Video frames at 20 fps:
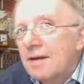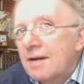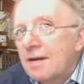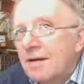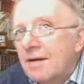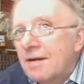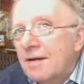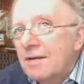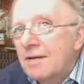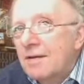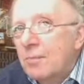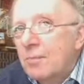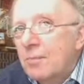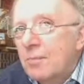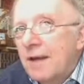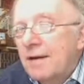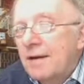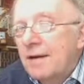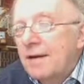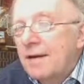are
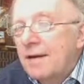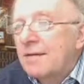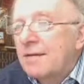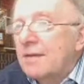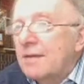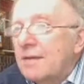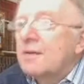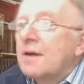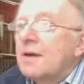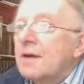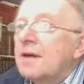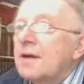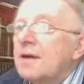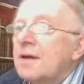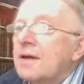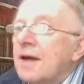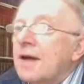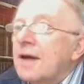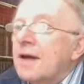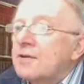complaining that
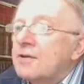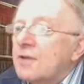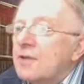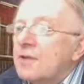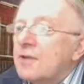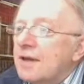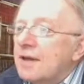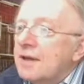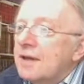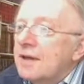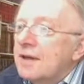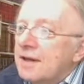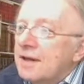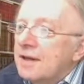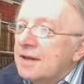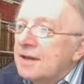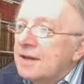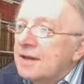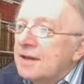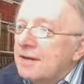they actually
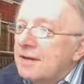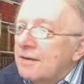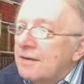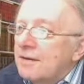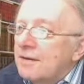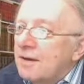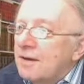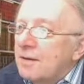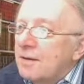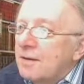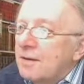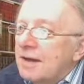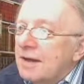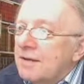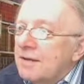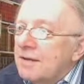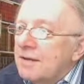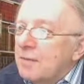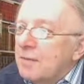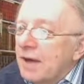don't know
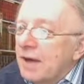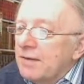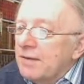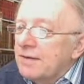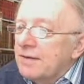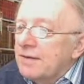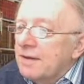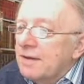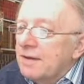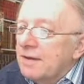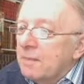enough about